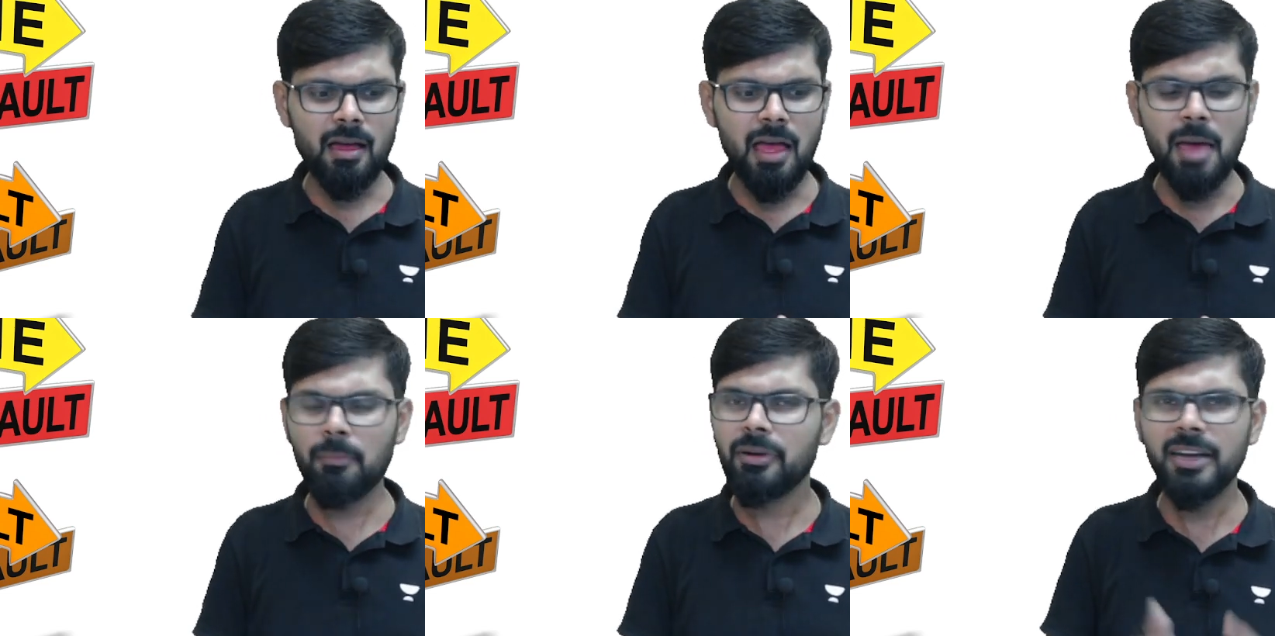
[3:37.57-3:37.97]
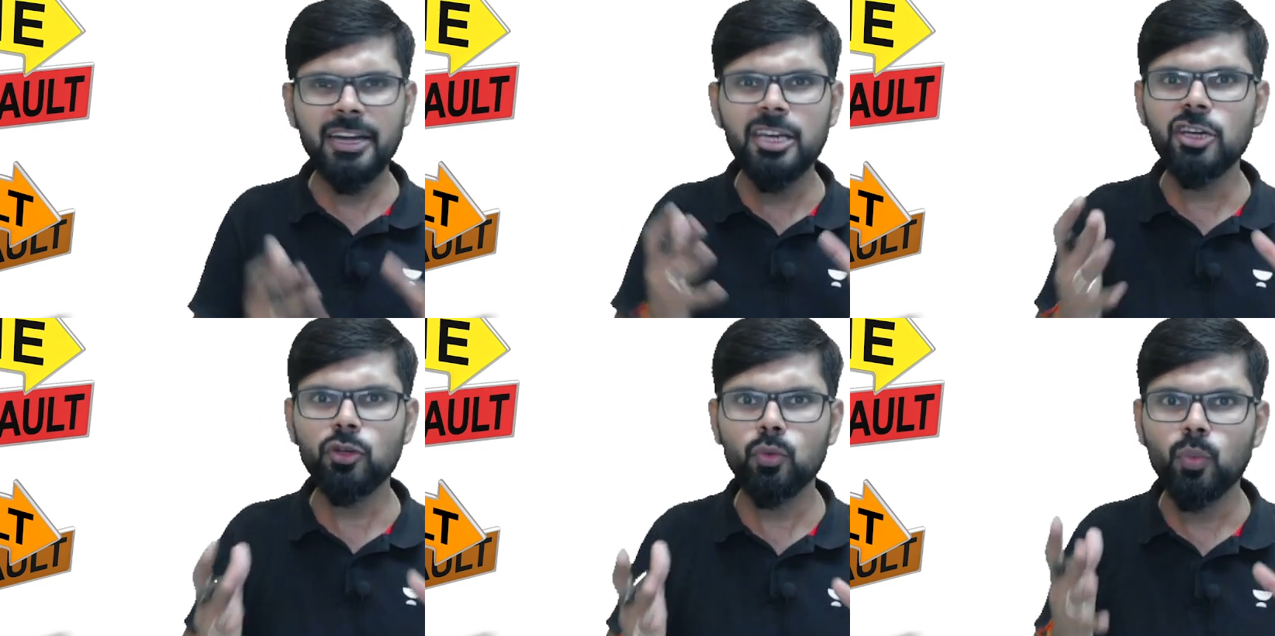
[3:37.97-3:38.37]
I'm
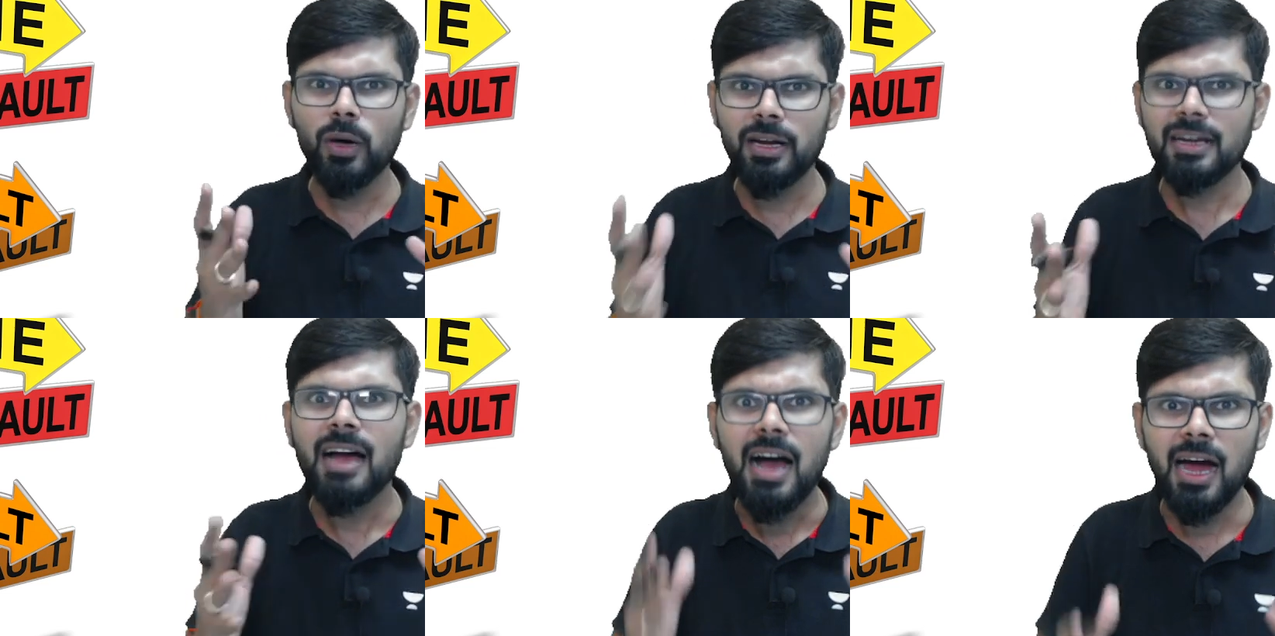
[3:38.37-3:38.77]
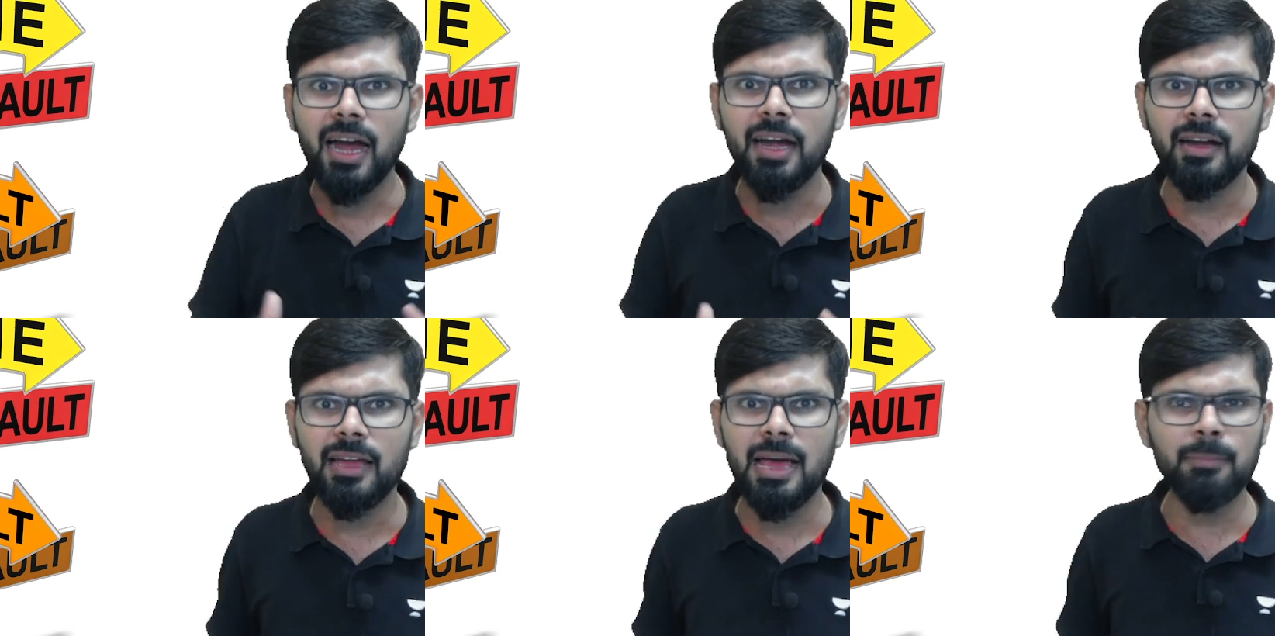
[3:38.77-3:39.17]
ready to work
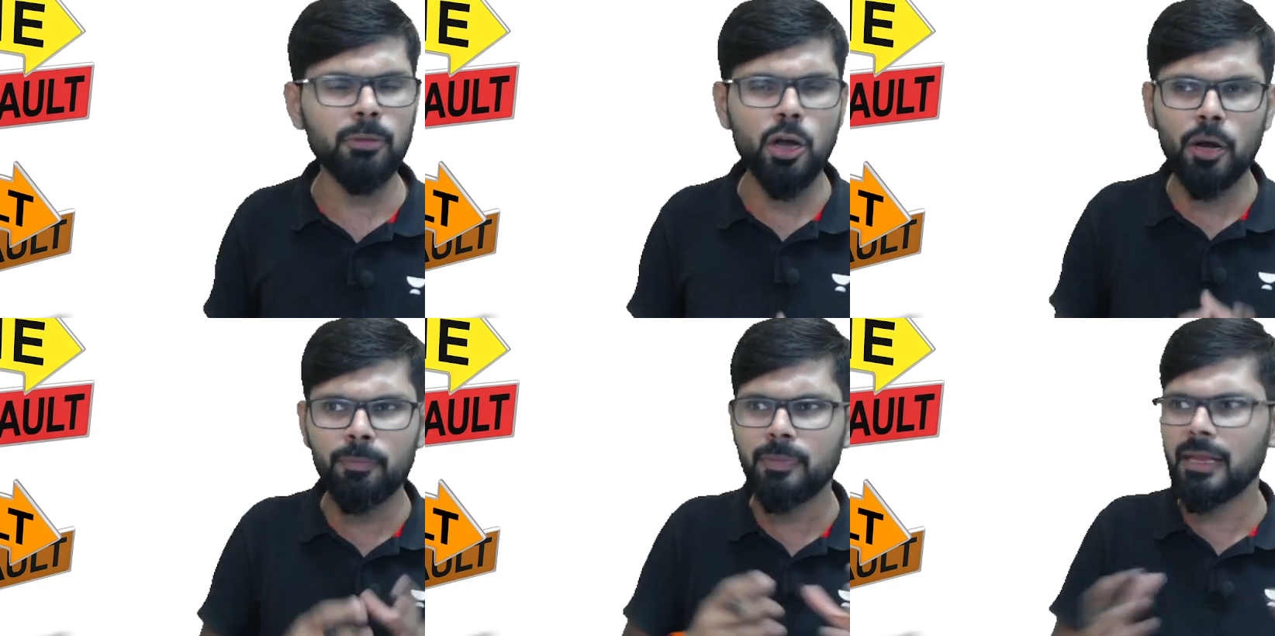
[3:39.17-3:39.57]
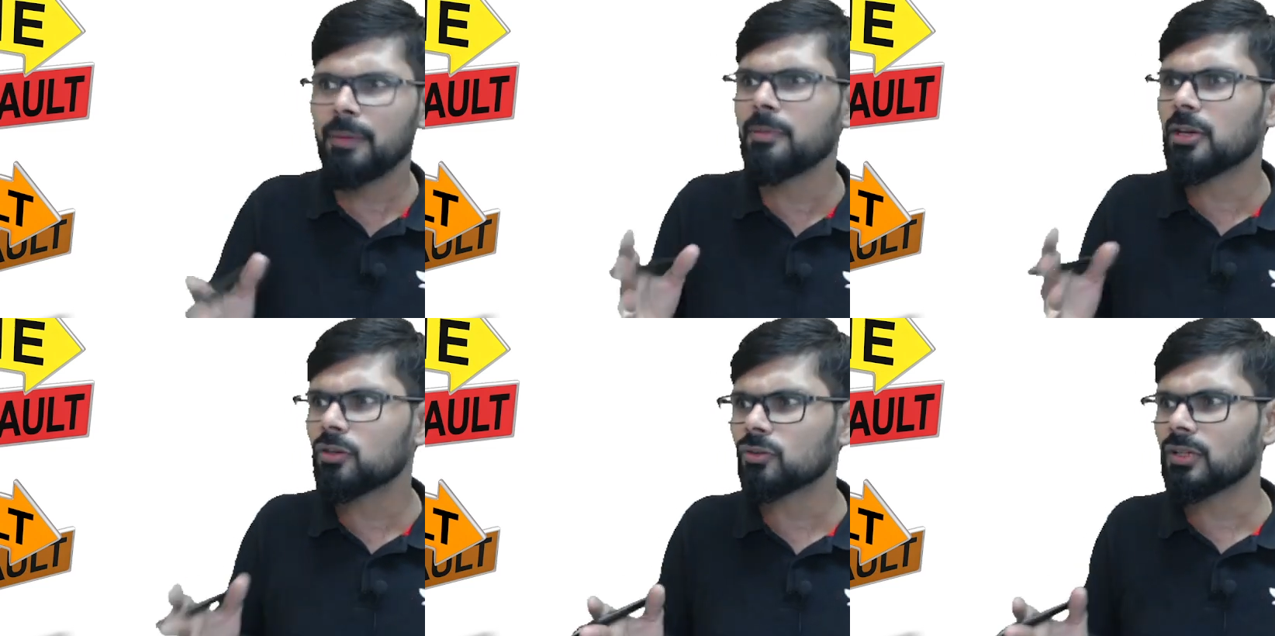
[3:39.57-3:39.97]
hard, I'm not
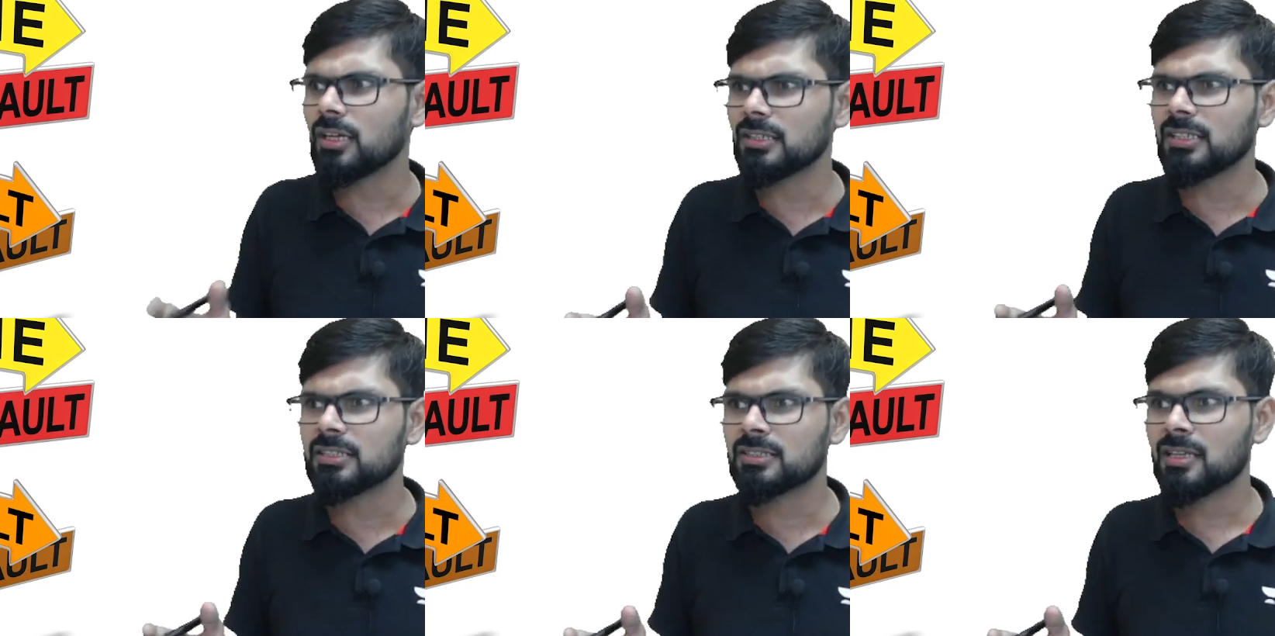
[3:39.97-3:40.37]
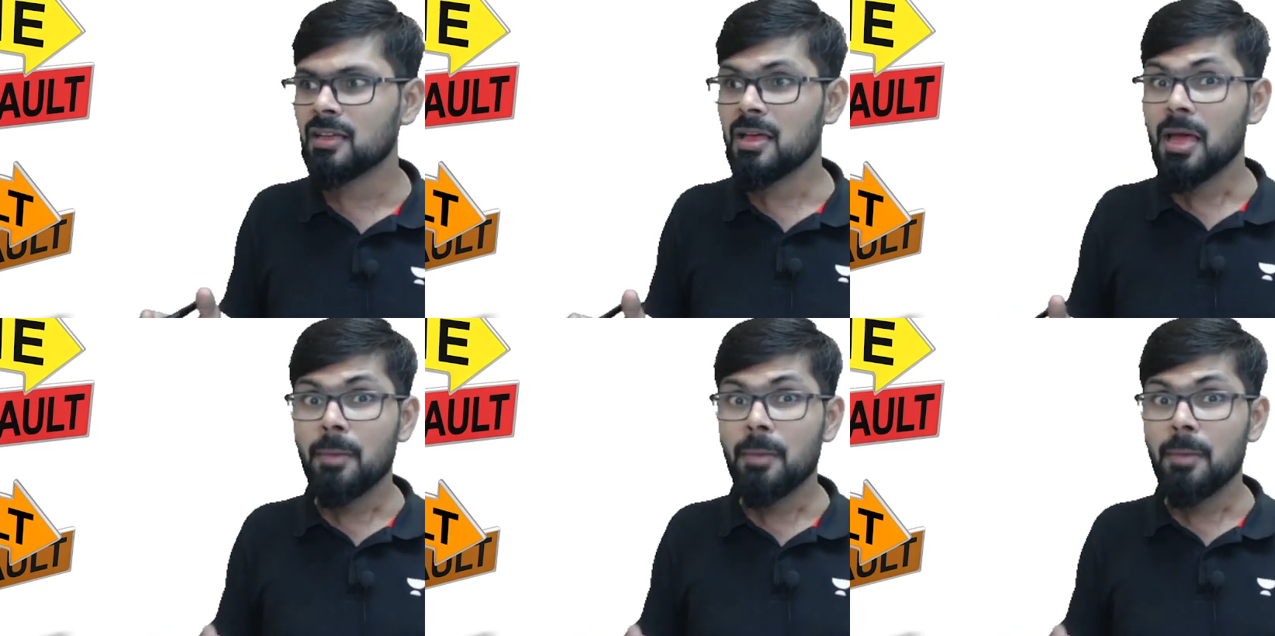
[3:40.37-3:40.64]
blaming to the others,